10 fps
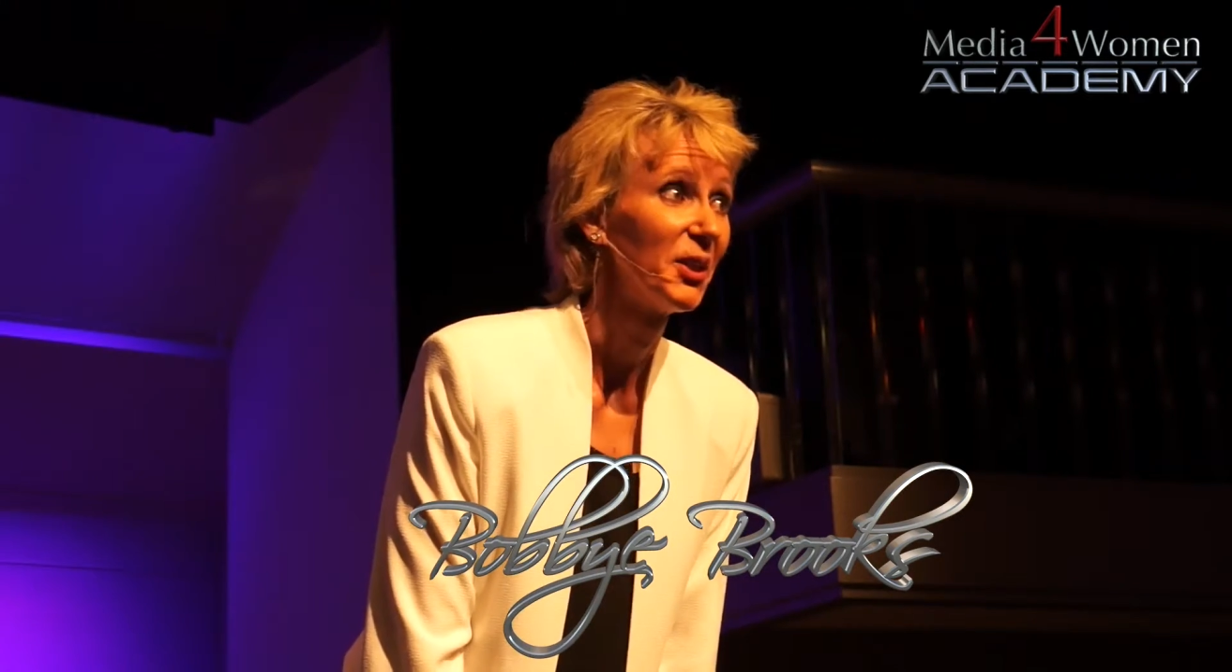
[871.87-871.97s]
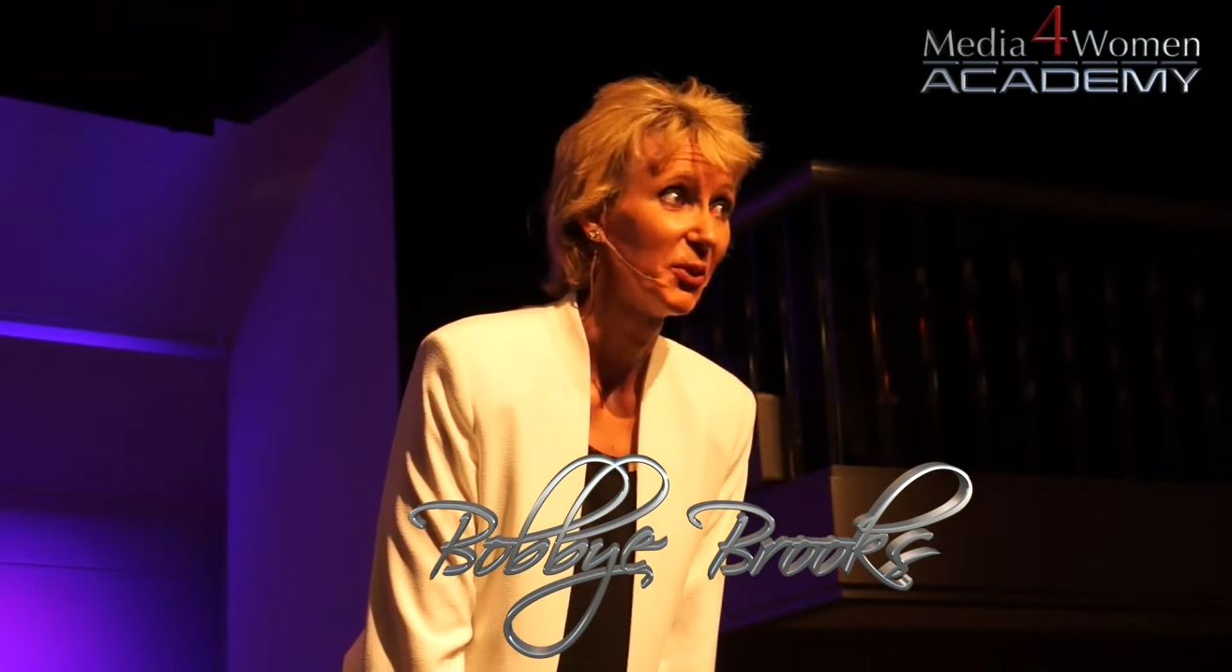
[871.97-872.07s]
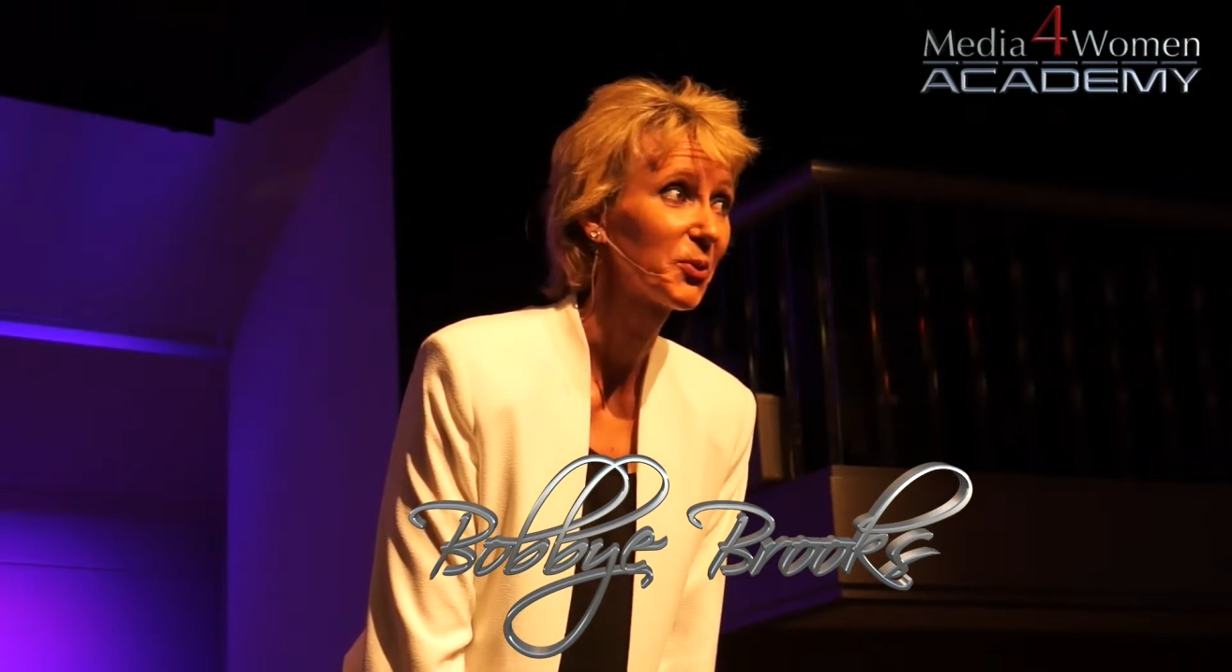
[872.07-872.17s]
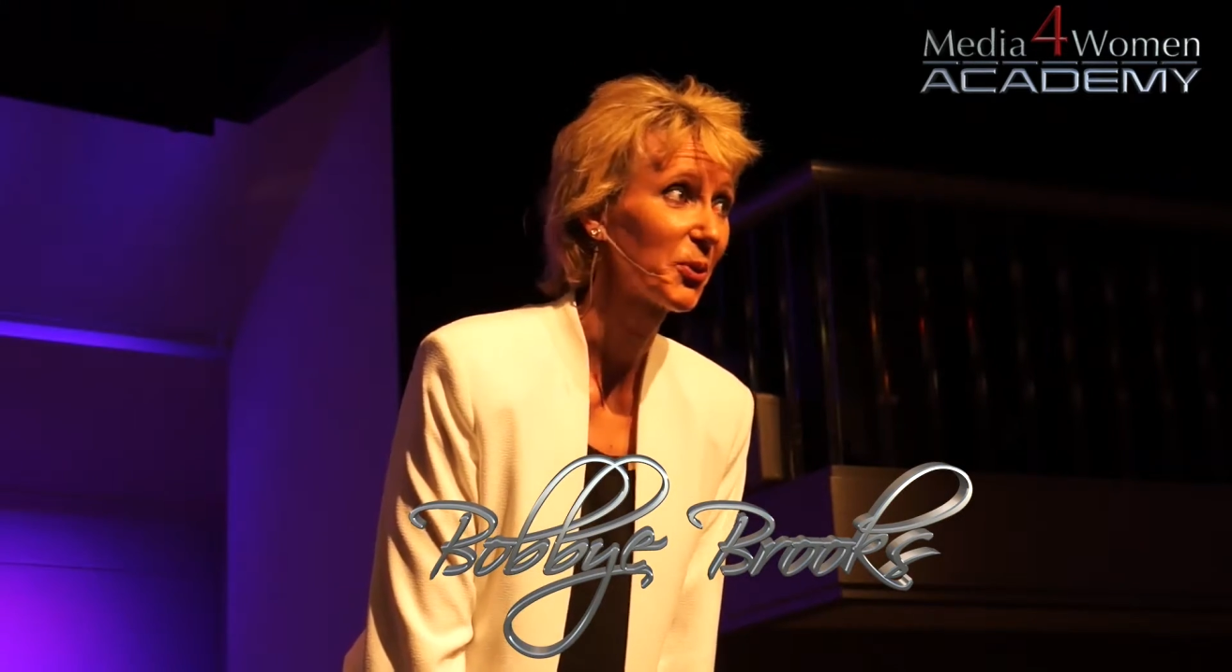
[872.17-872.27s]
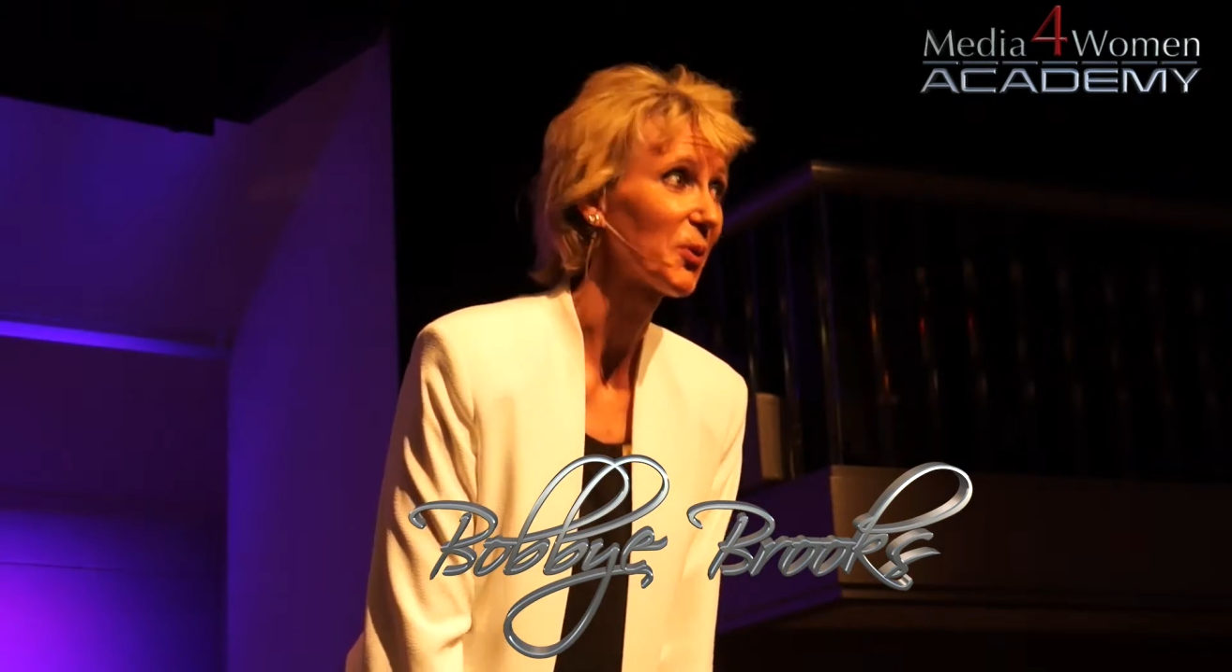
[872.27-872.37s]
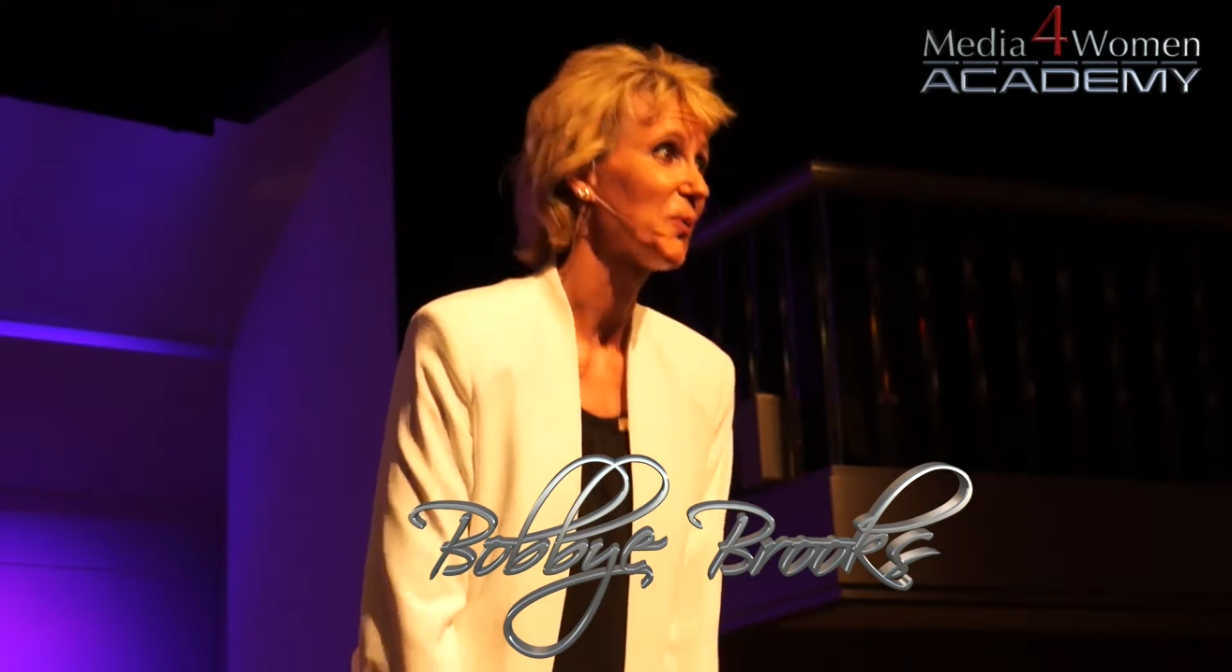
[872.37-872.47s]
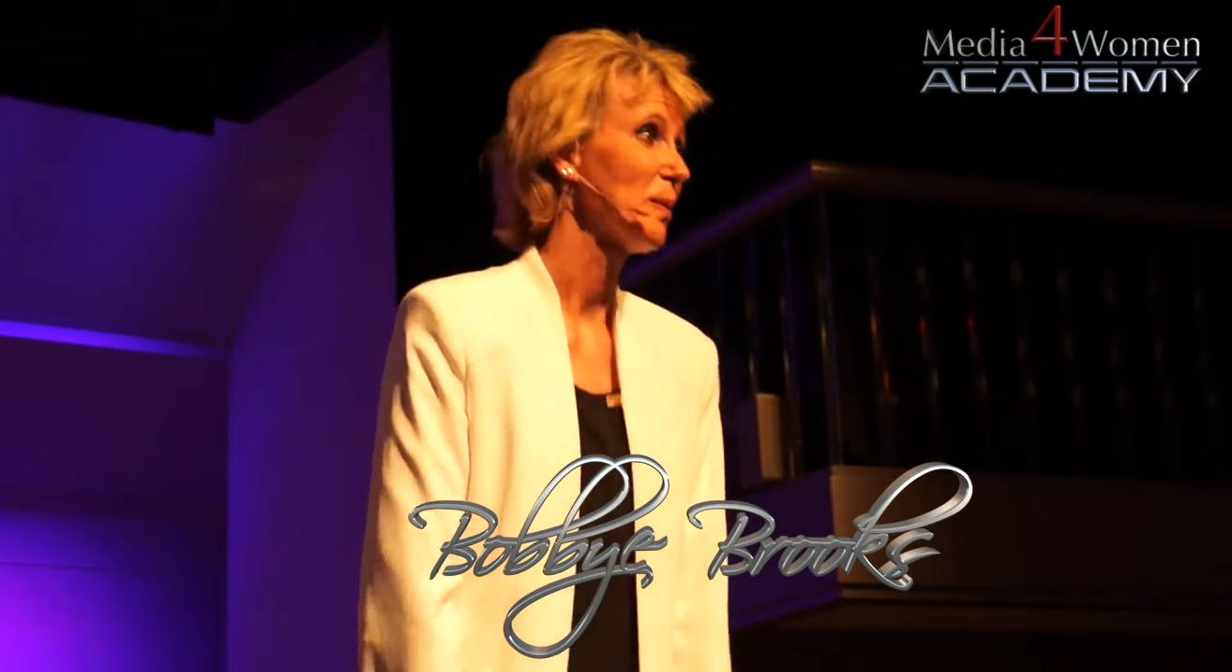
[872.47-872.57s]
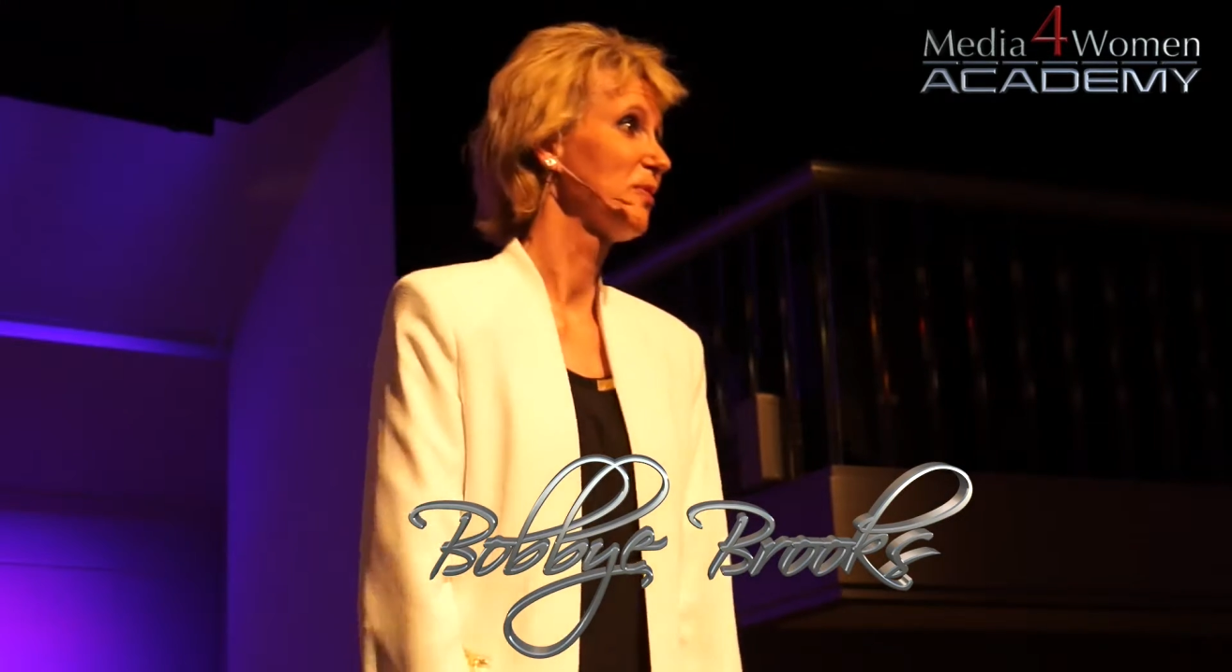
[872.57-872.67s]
You'll turn away